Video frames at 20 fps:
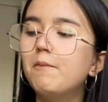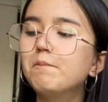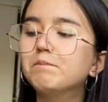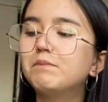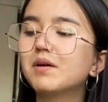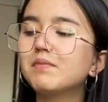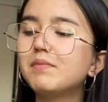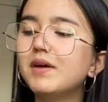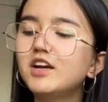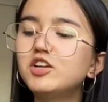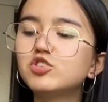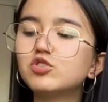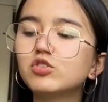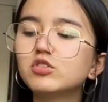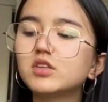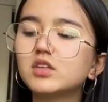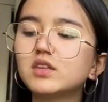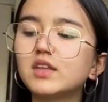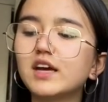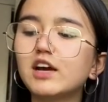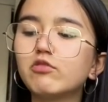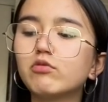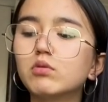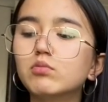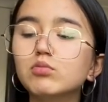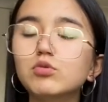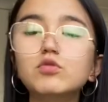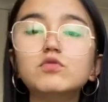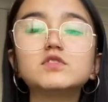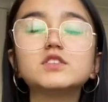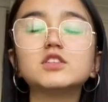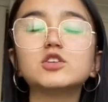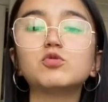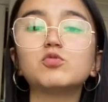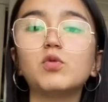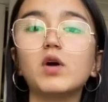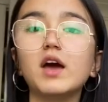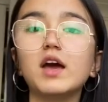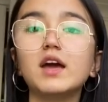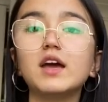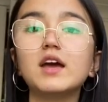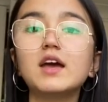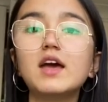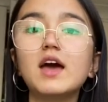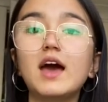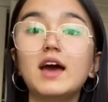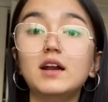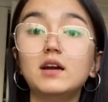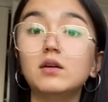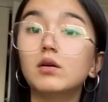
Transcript: but make sure that they are removed in an